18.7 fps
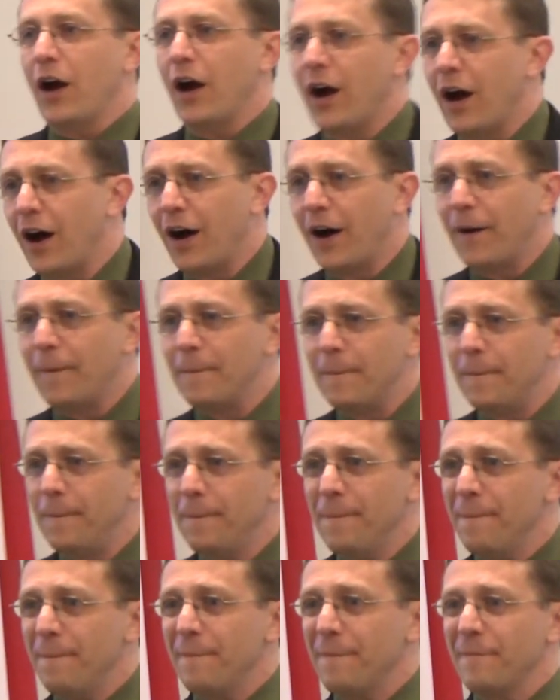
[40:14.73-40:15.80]

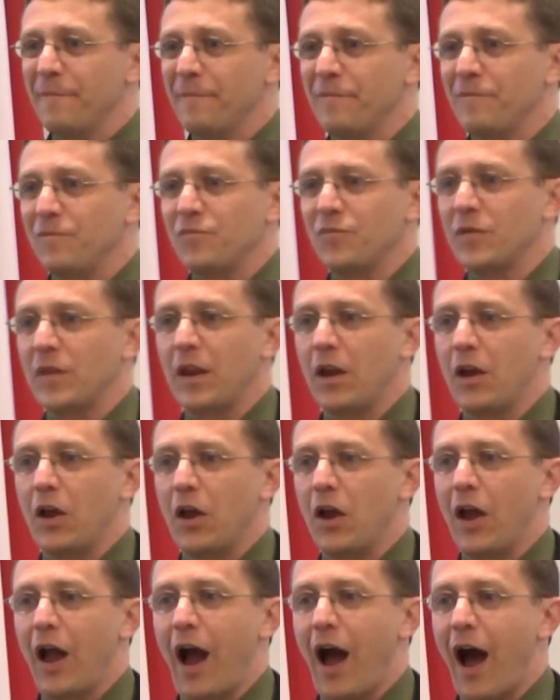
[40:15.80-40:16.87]
Um,
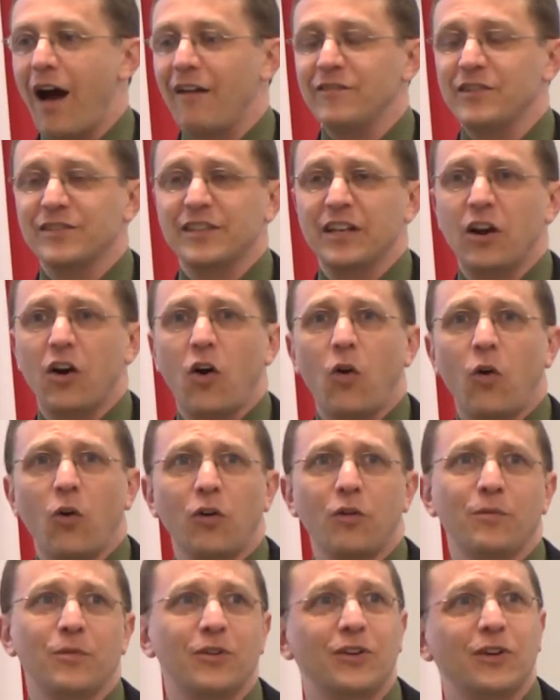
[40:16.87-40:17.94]
obviously, a
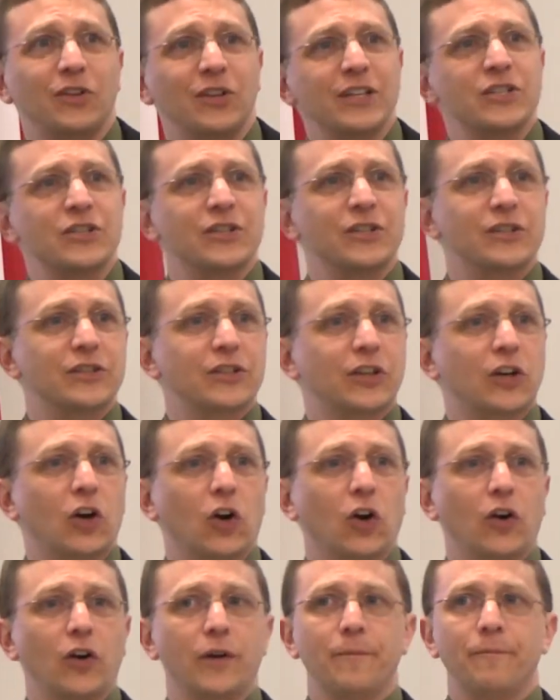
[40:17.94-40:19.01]
horrible collision has
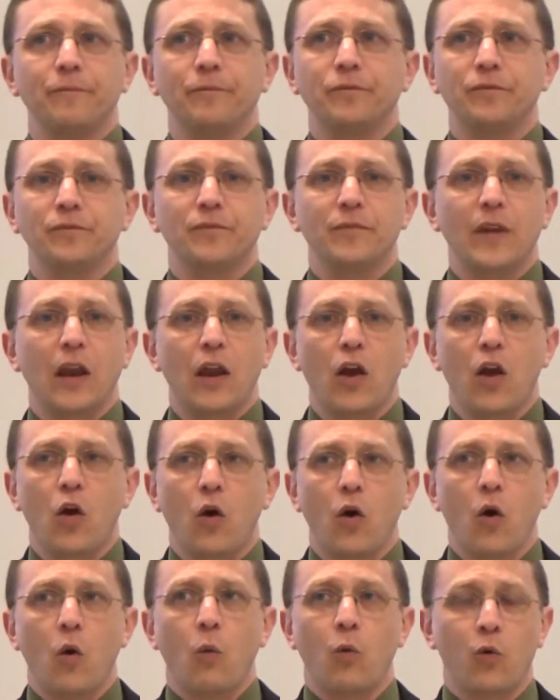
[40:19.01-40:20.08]
occurred.
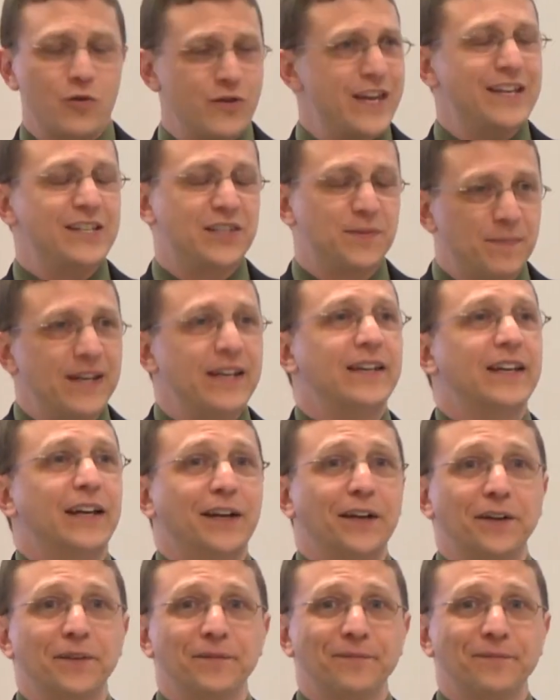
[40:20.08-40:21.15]
Were they speeding?